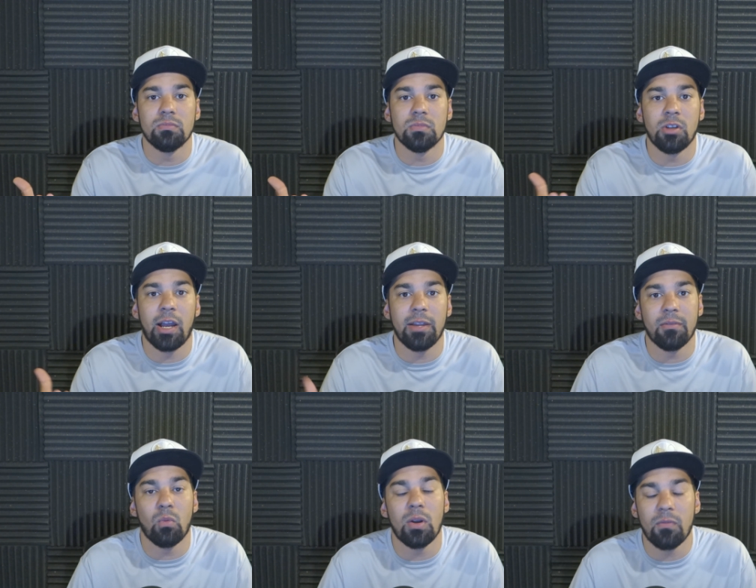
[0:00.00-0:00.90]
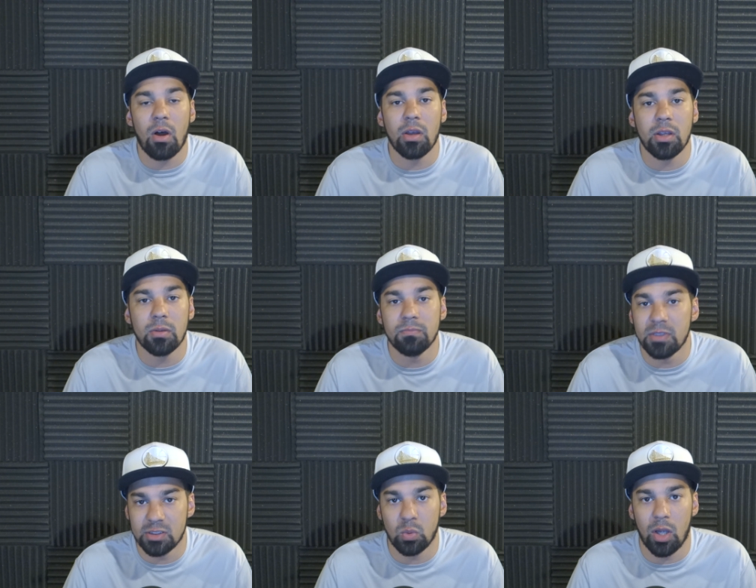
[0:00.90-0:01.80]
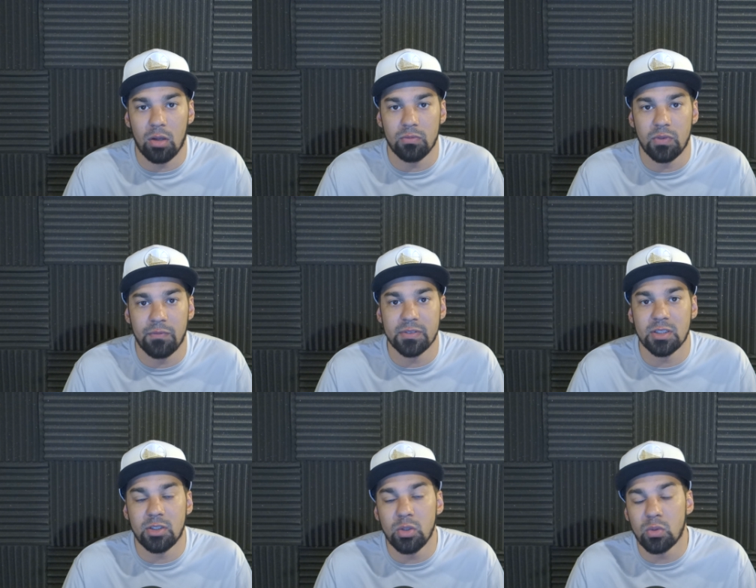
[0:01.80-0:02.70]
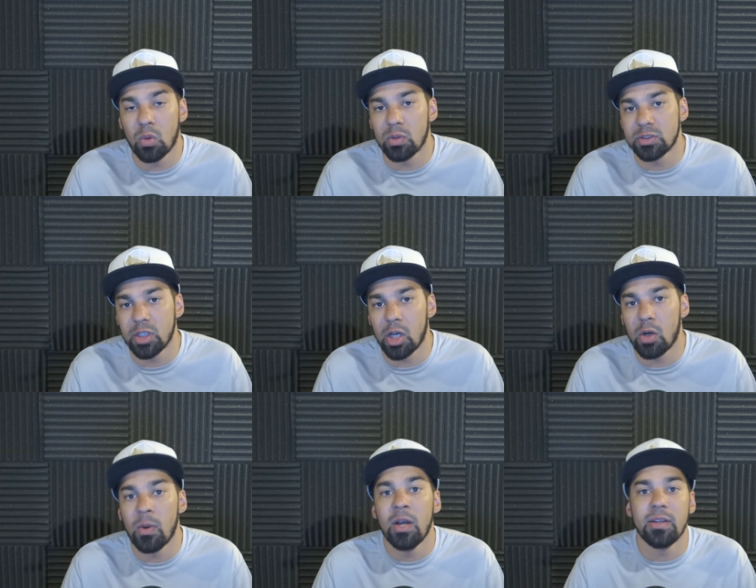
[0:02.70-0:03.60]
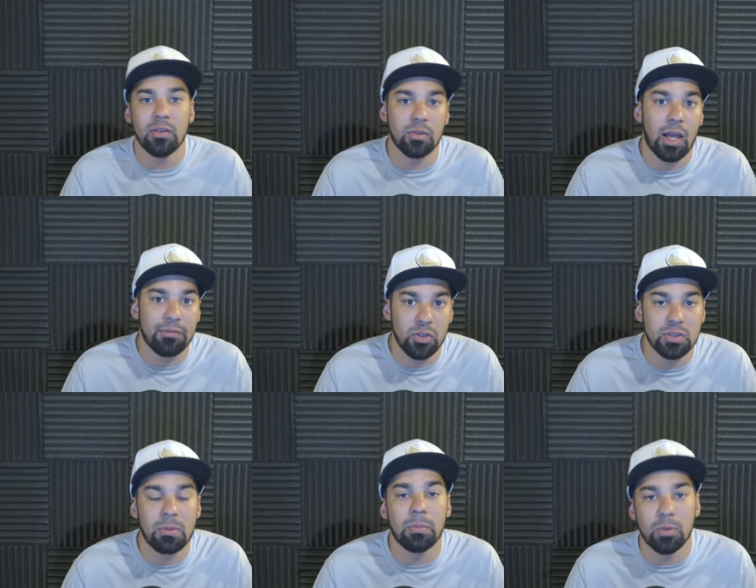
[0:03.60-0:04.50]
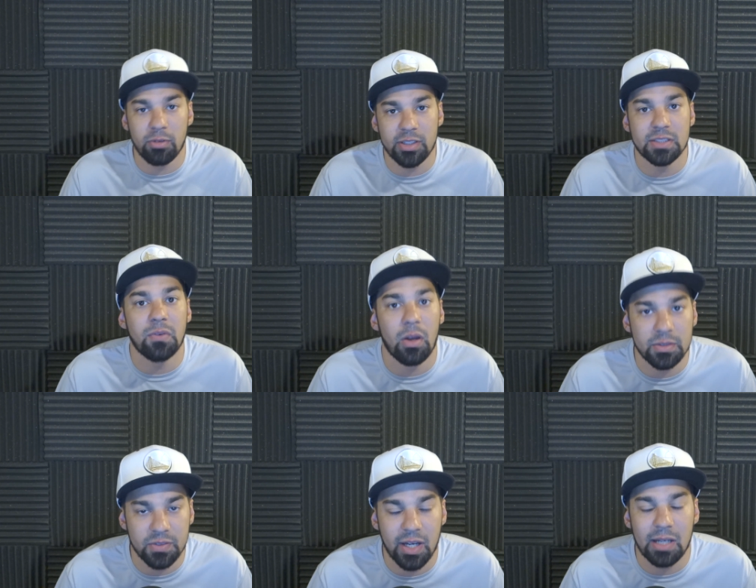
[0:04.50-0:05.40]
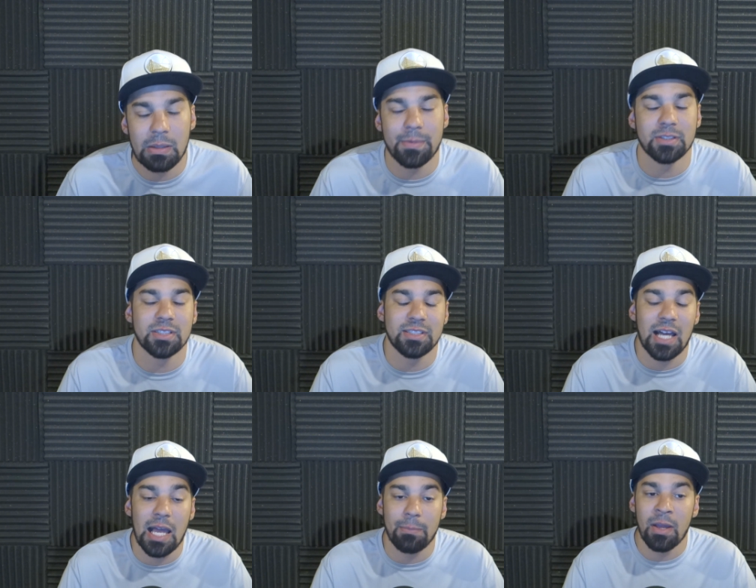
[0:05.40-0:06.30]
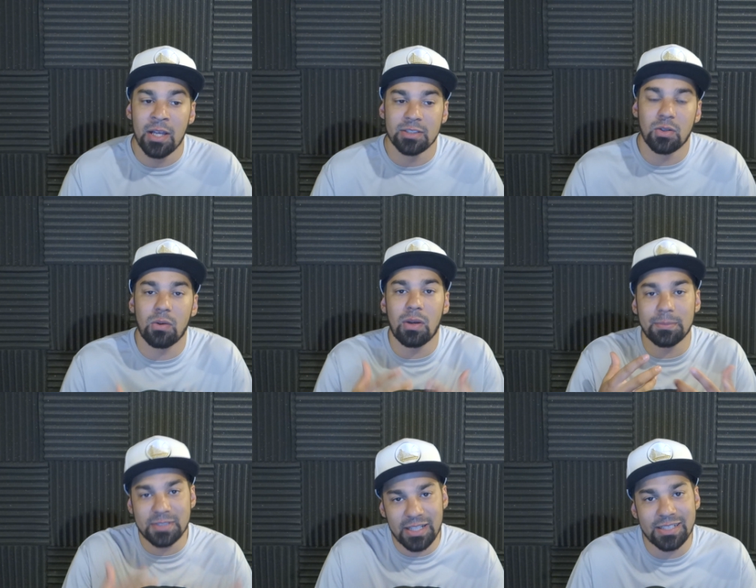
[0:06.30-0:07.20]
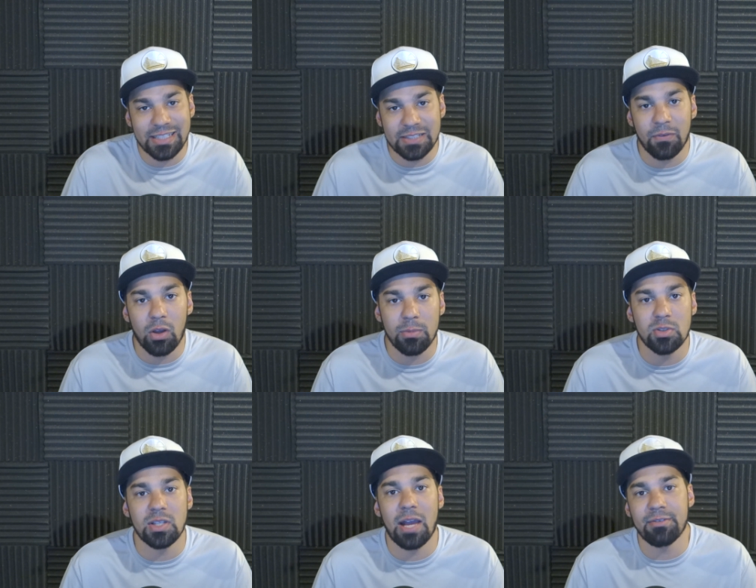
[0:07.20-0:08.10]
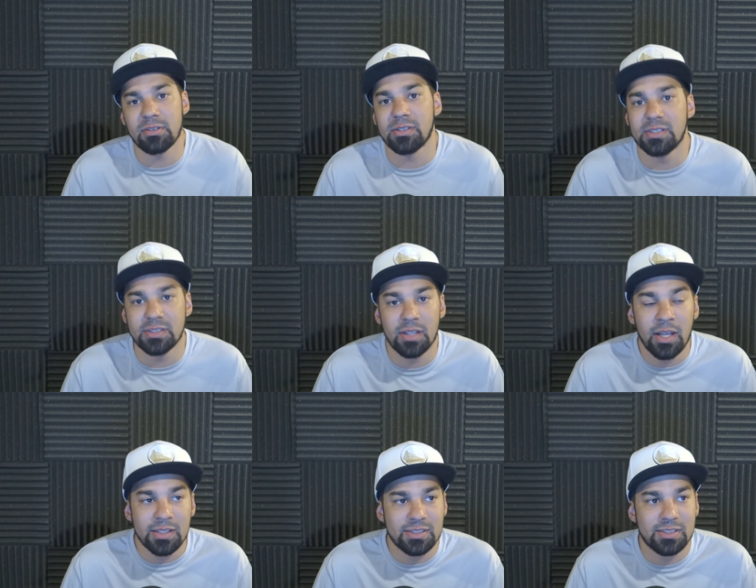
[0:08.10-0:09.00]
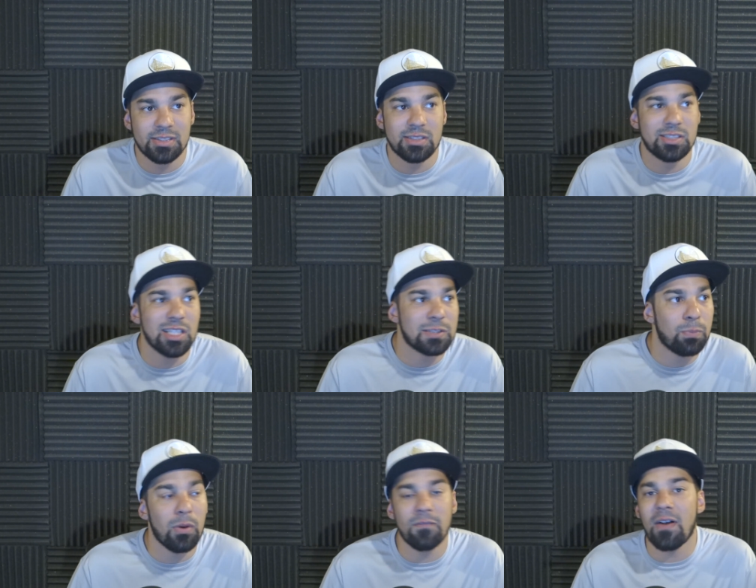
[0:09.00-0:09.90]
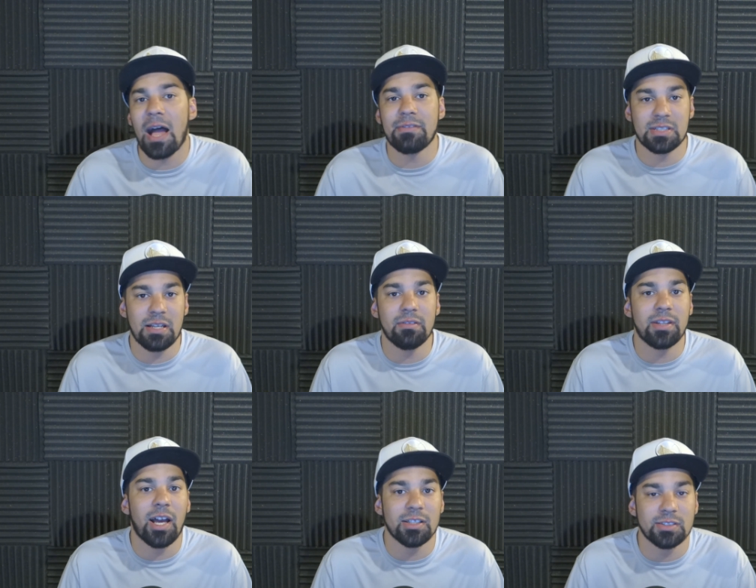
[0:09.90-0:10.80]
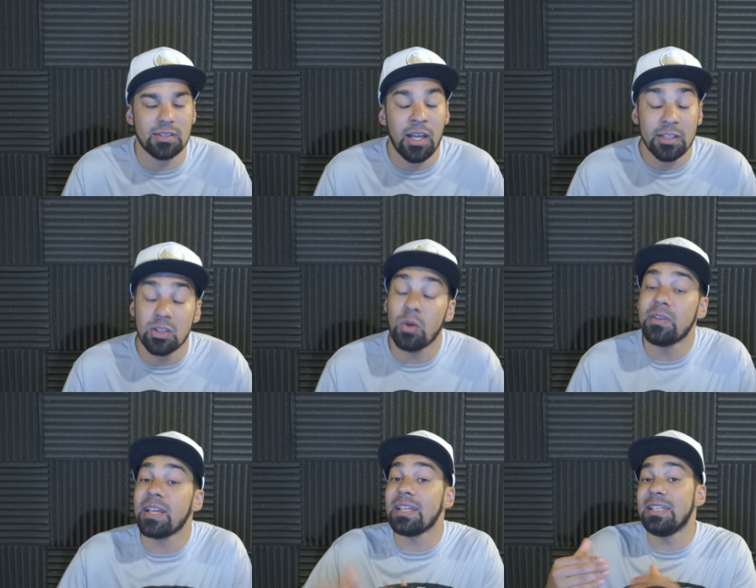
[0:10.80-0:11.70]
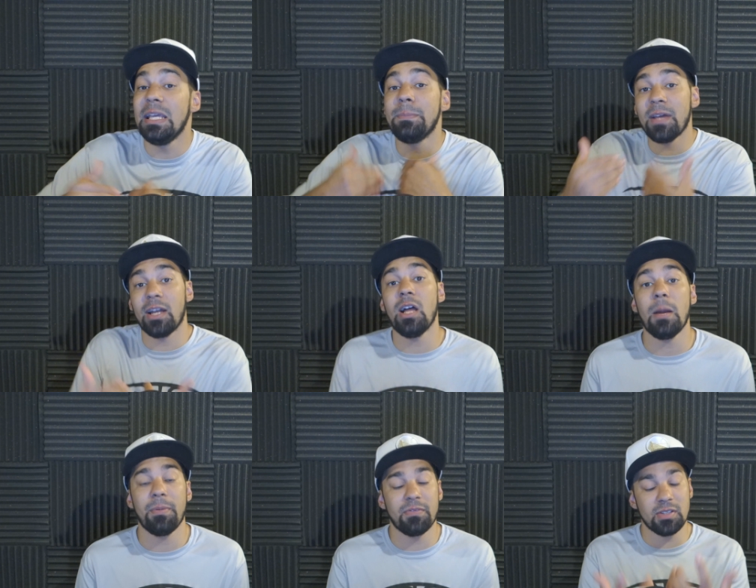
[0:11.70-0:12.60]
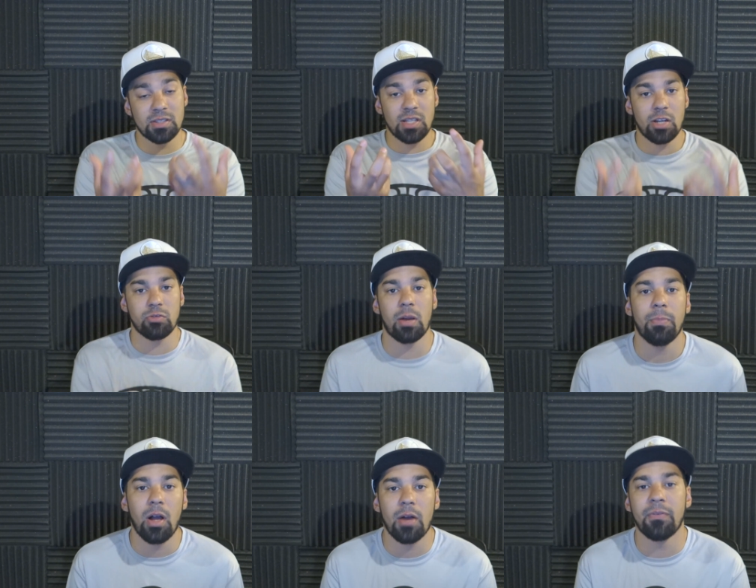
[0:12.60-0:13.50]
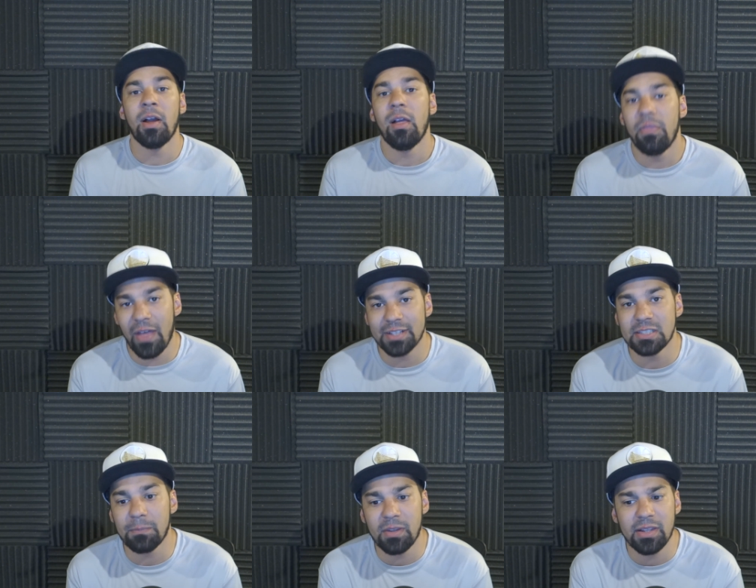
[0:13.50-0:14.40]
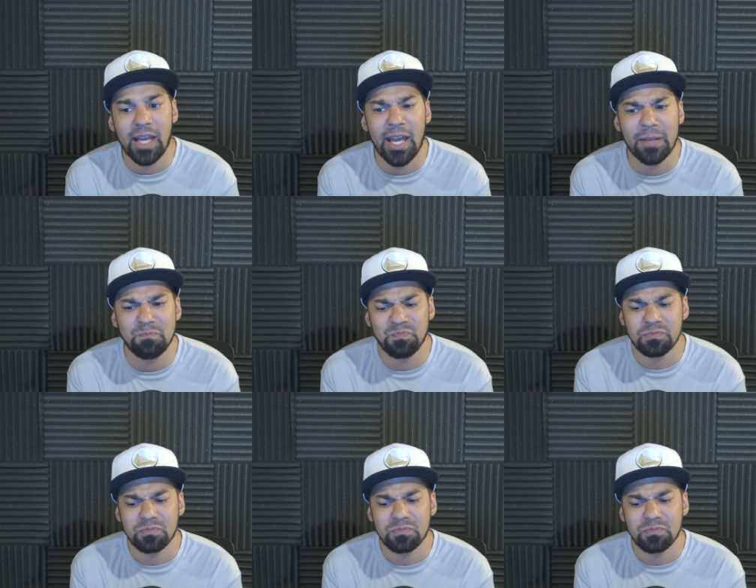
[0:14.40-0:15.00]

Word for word: Right, one volume is twelve. If it's a two-cour show, then you'll have two separate Blu-ray disc volumes for anime most of the time. So what I'm saying is, each volume usually averages around six point five to seven thousand. So if they can keep that up, if it does not drop off, that's something that